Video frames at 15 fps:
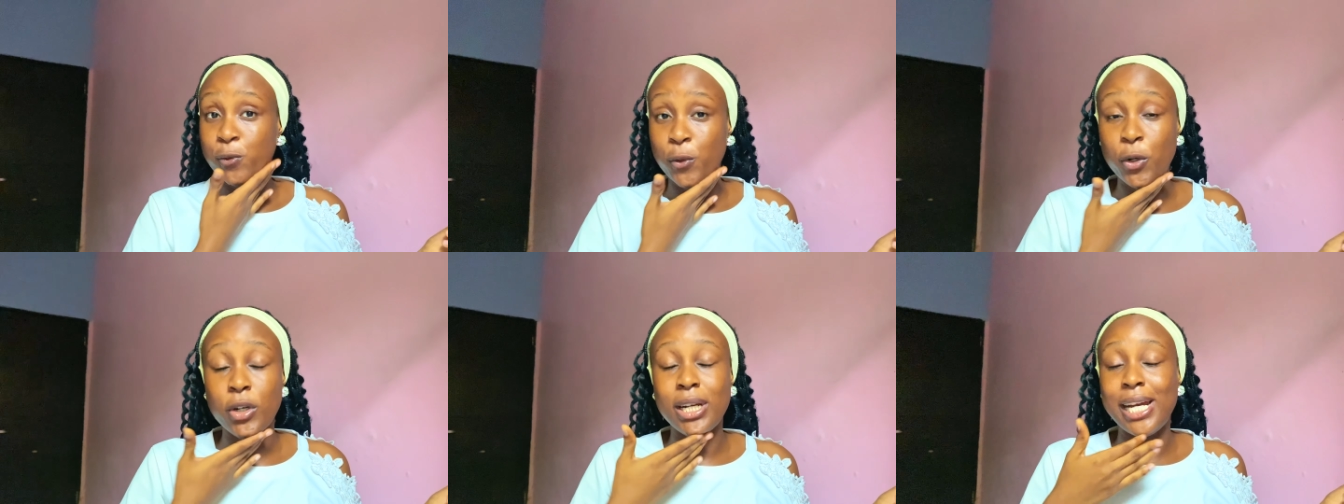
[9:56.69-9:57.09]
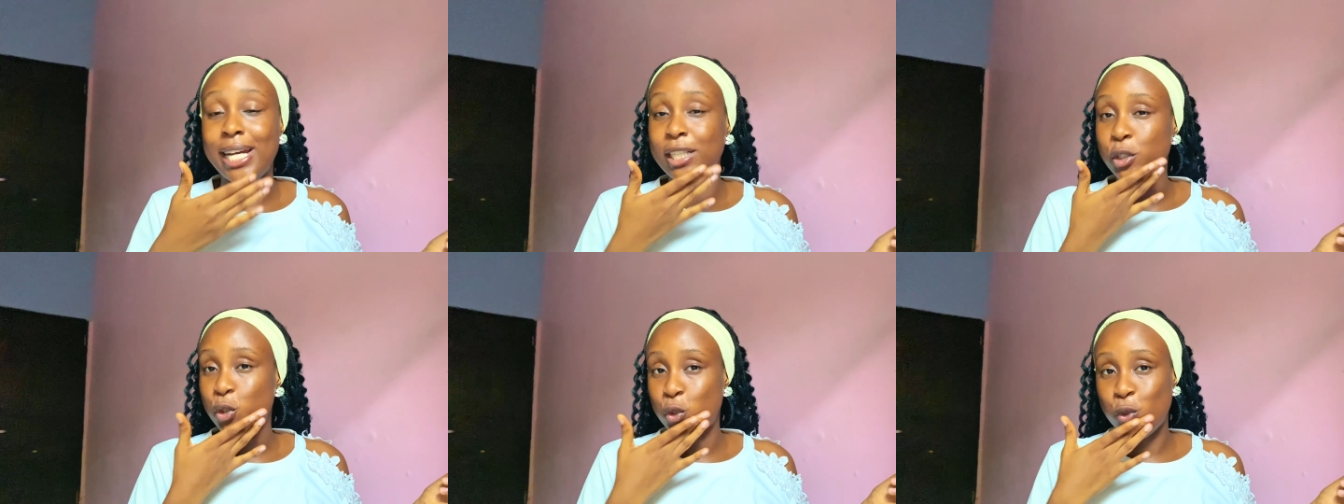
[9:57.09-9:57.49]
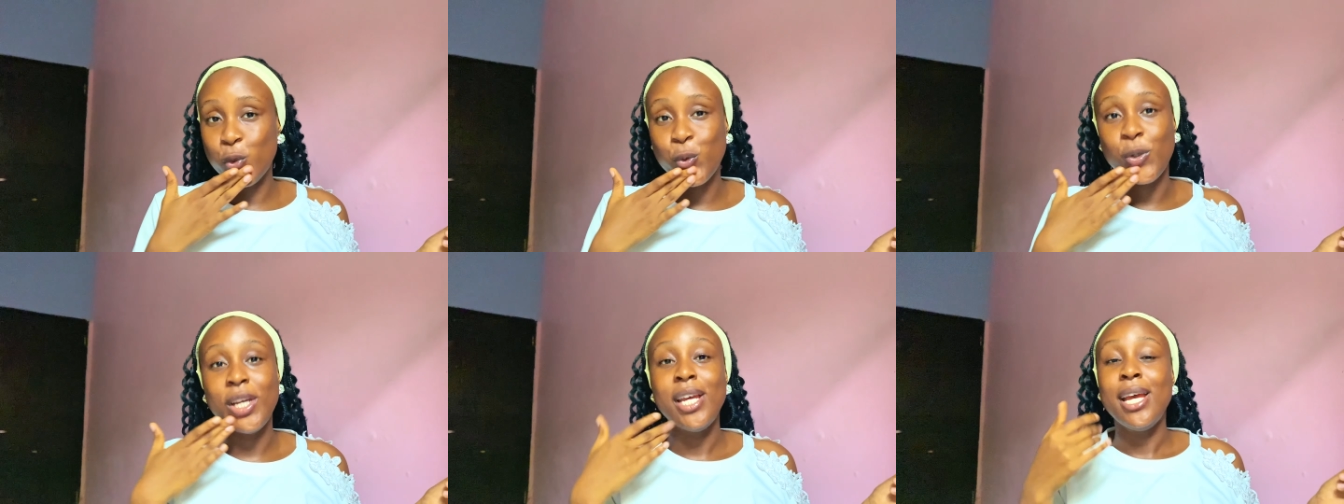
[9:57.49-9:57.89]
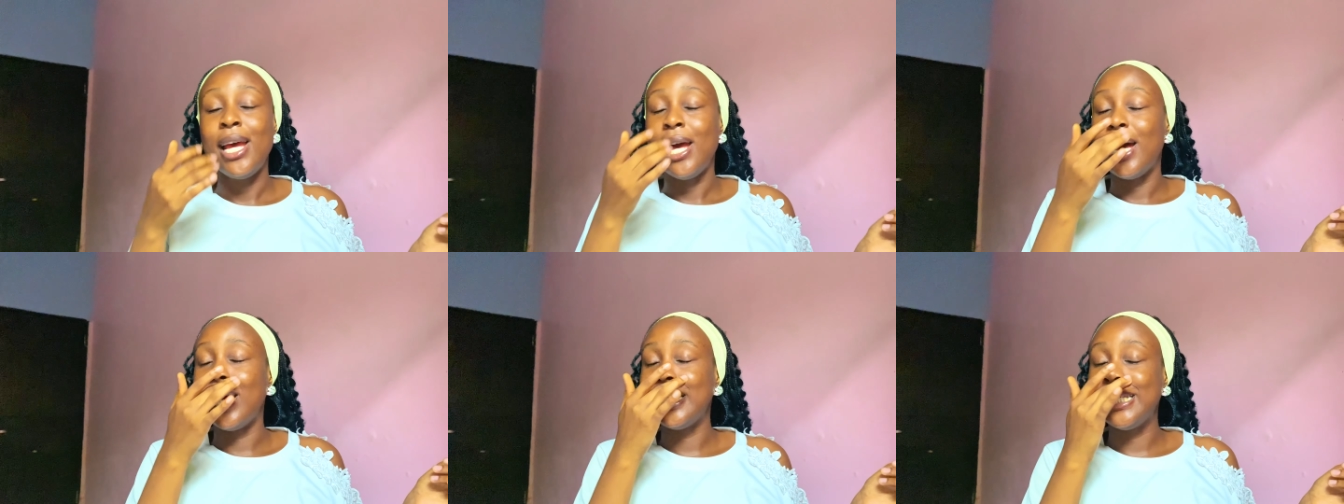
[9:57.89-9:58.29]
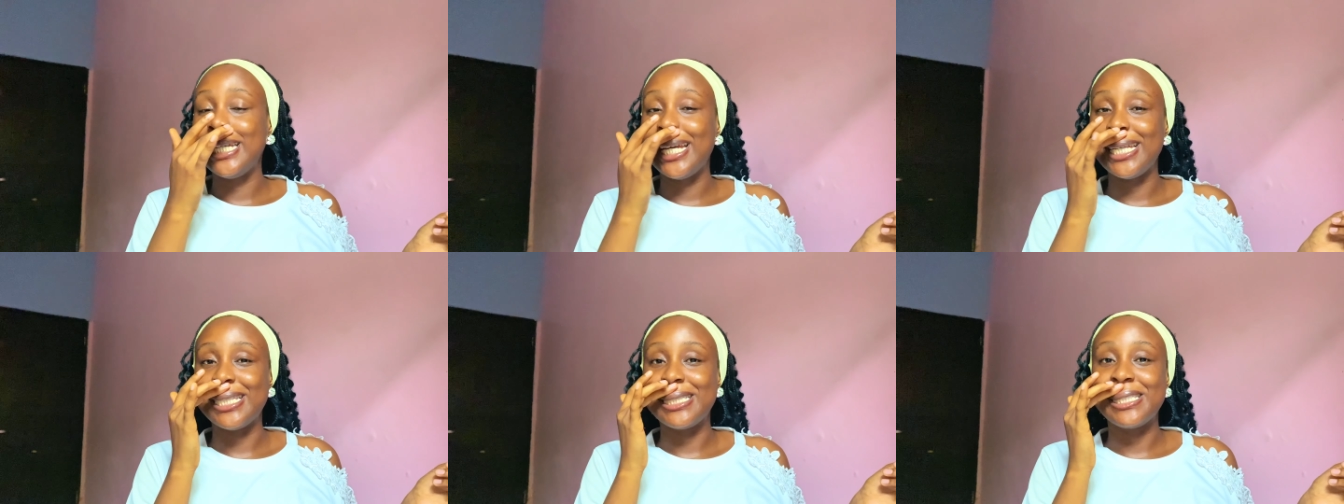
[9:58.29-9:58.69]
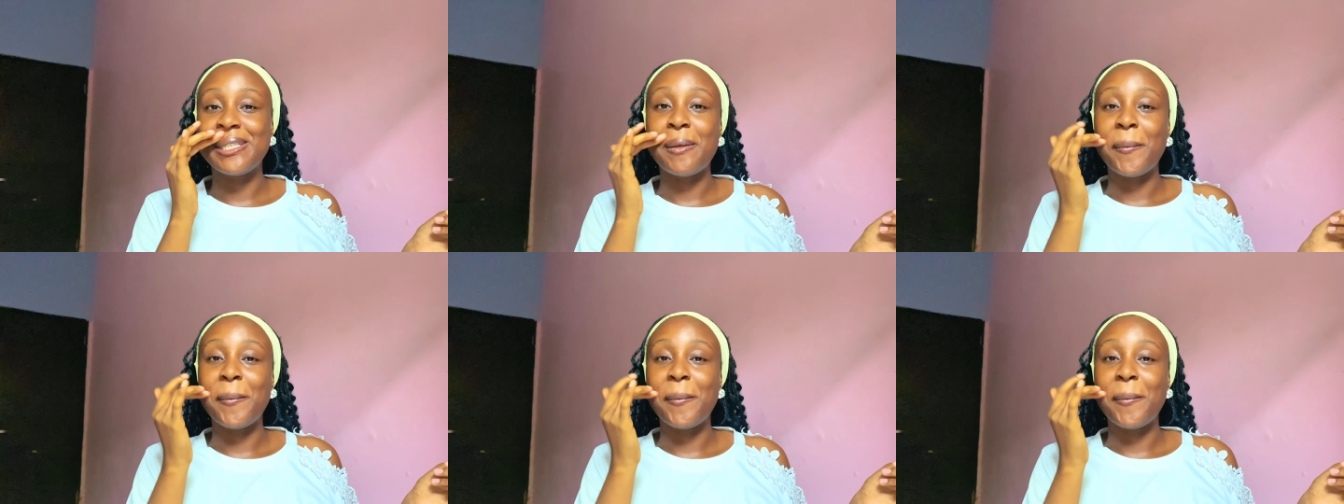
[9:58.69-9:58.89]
for and to. And yes,